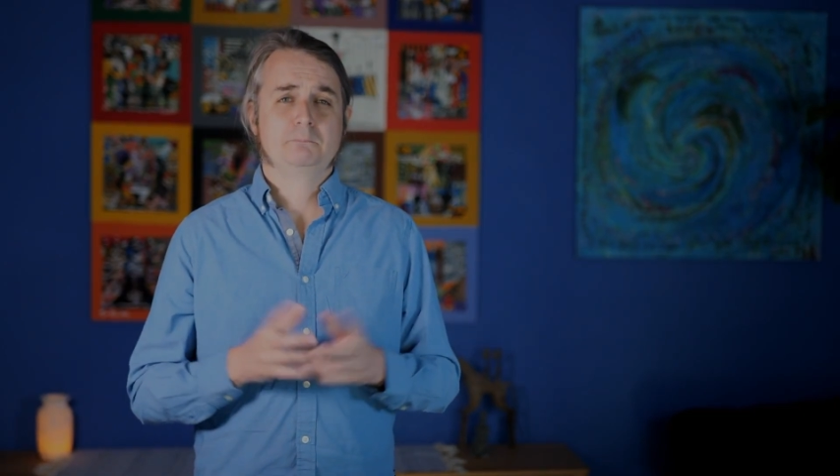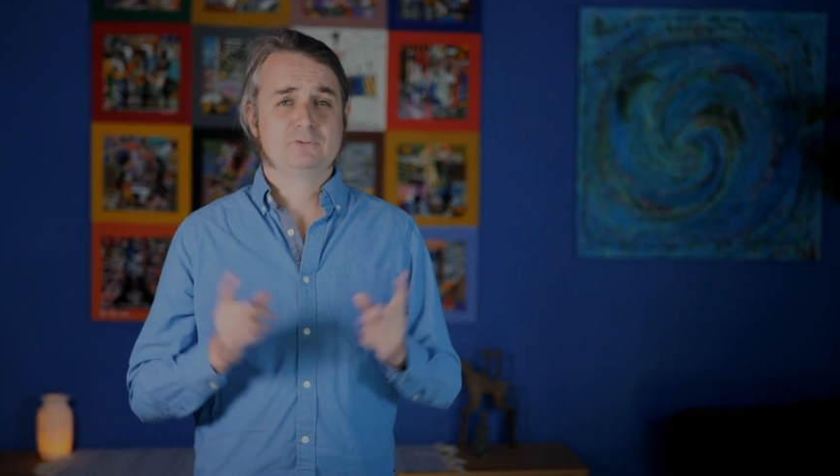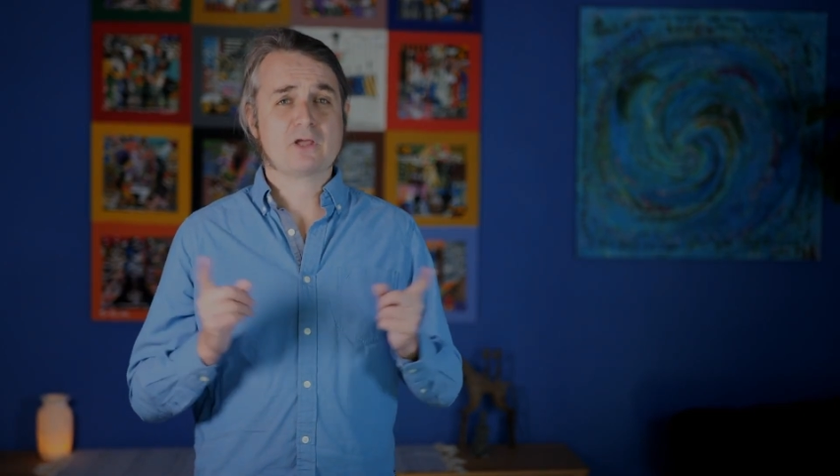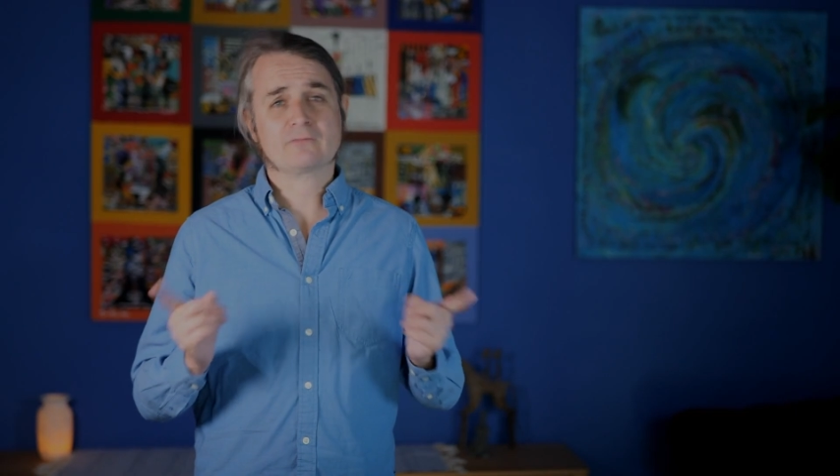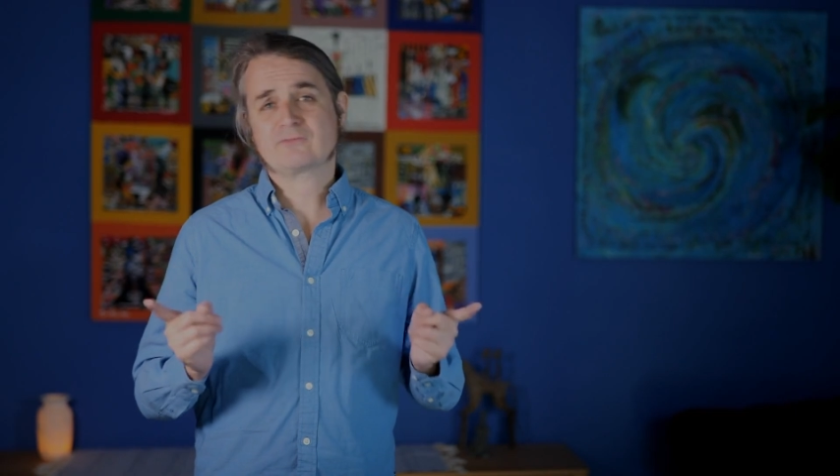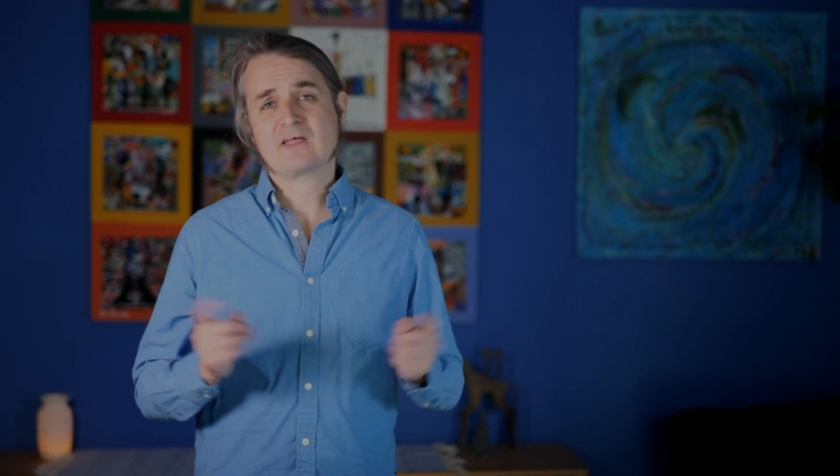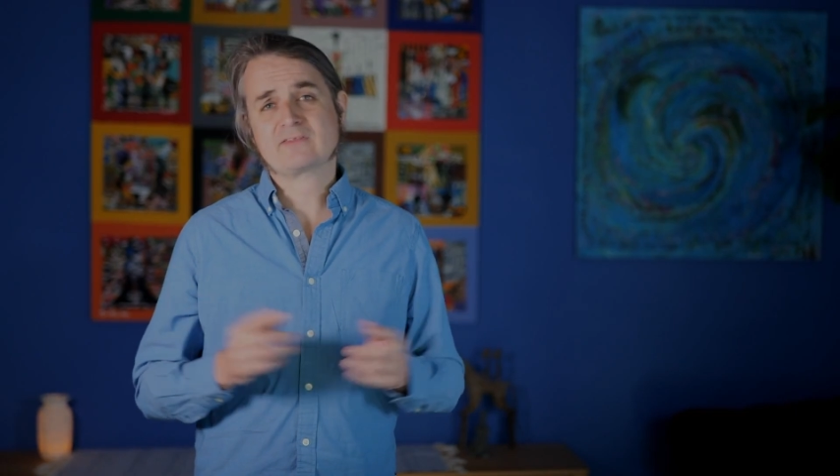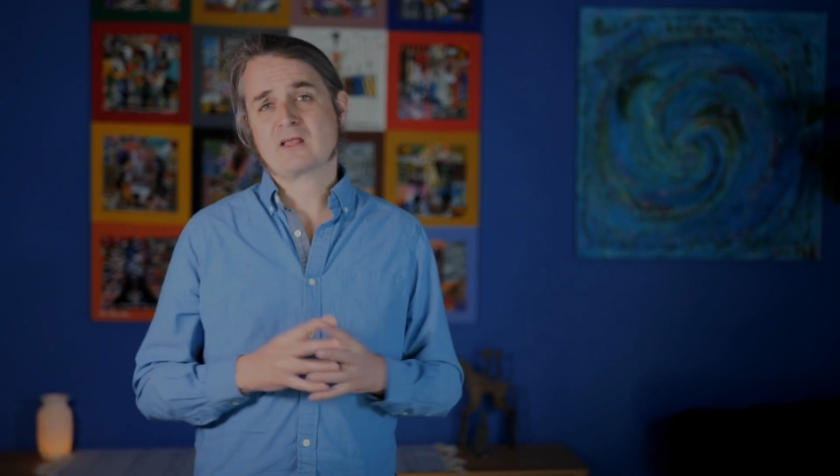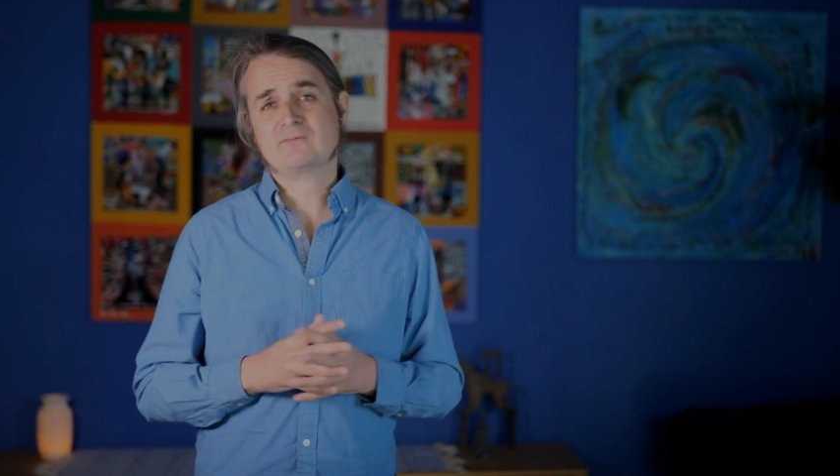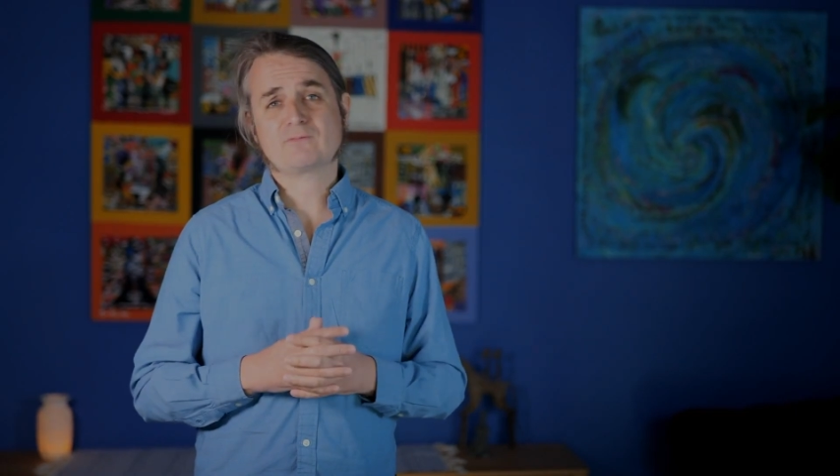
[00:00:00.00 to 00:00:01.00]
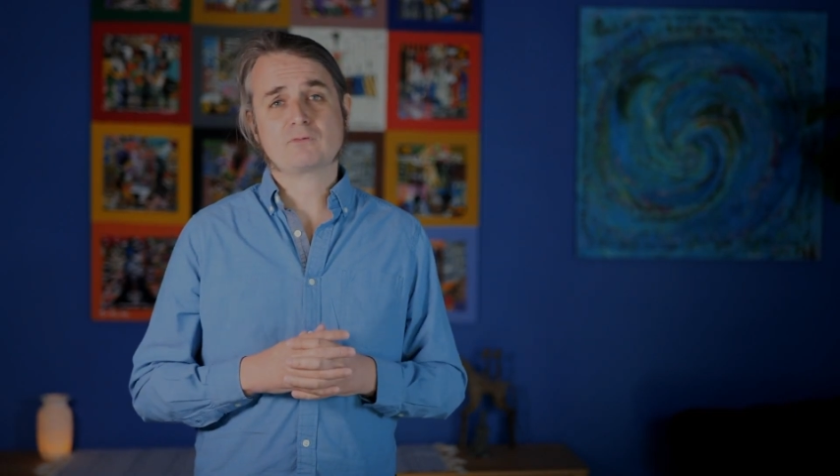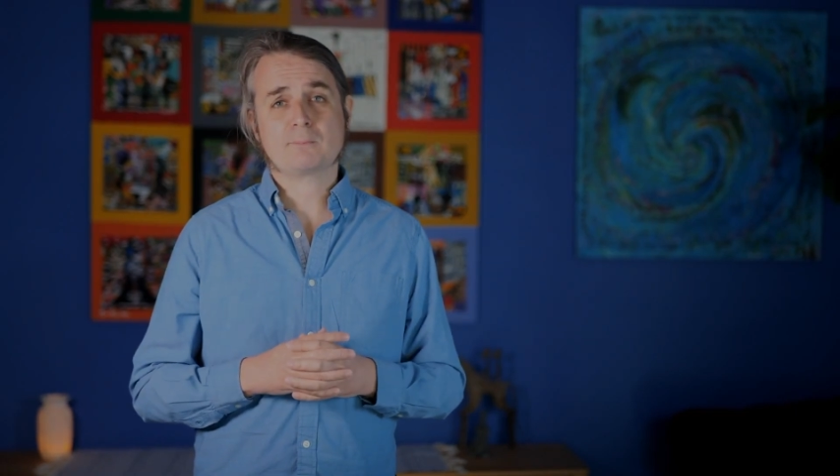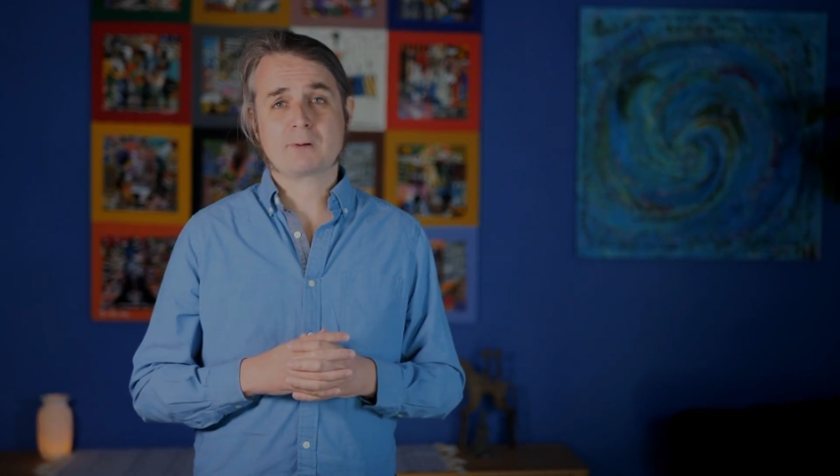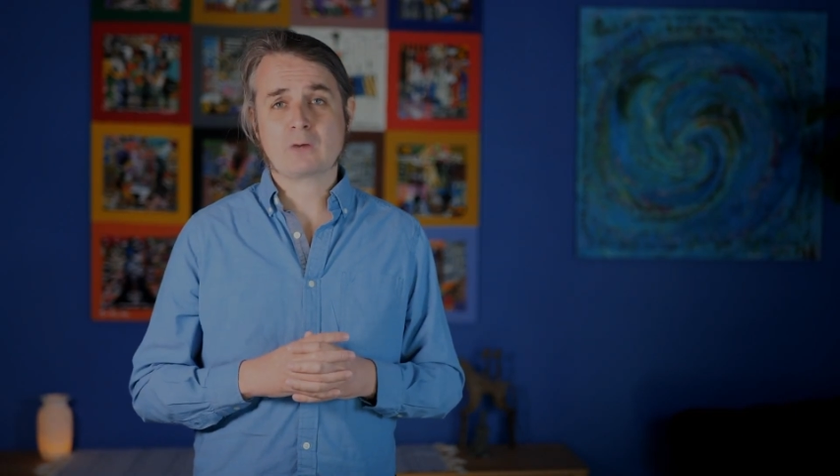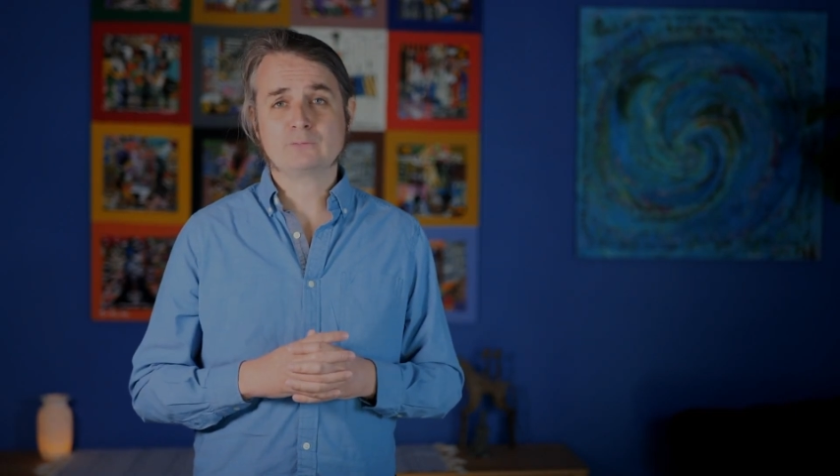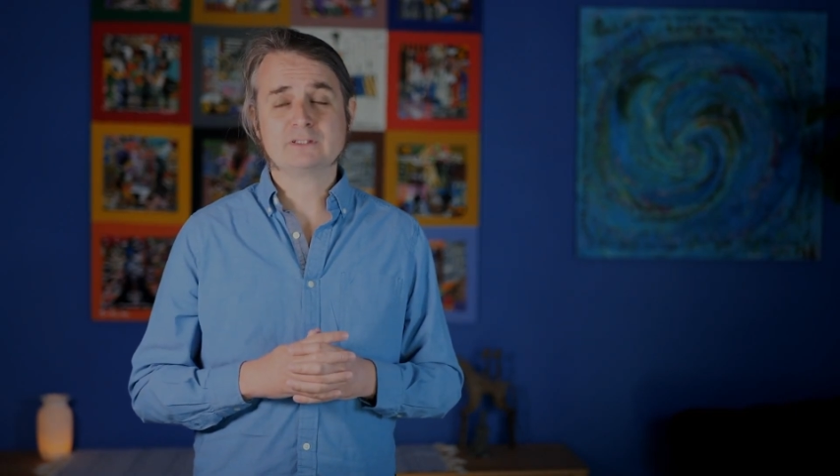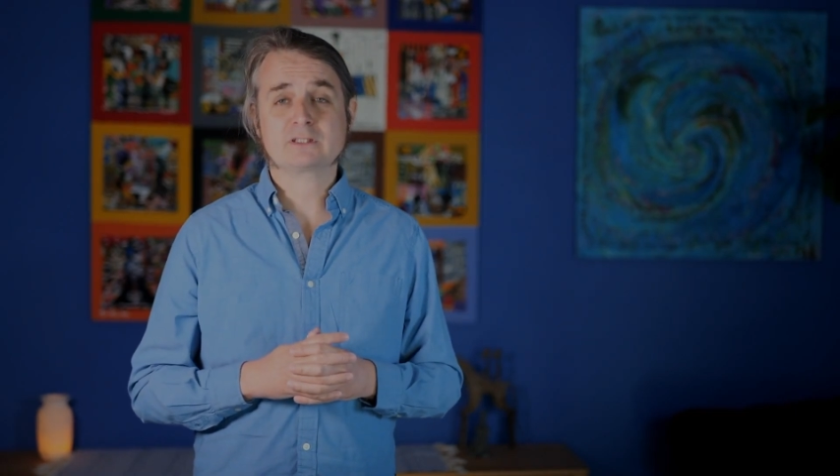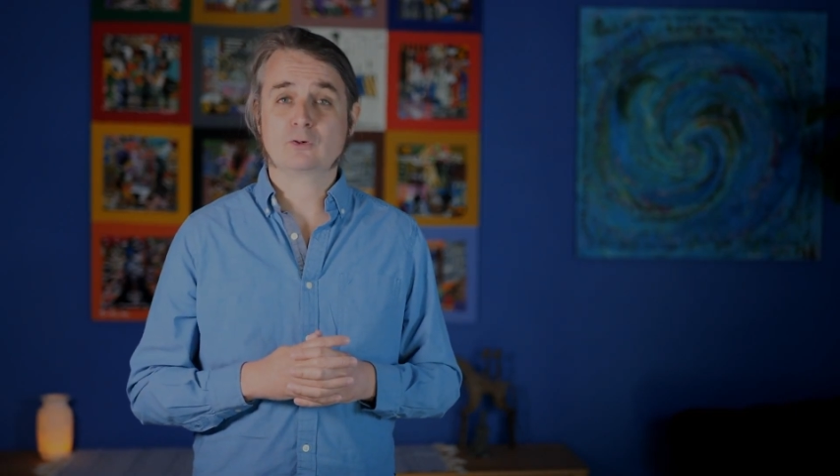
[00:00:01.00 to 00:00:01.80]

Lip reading: Don't settle for a bloated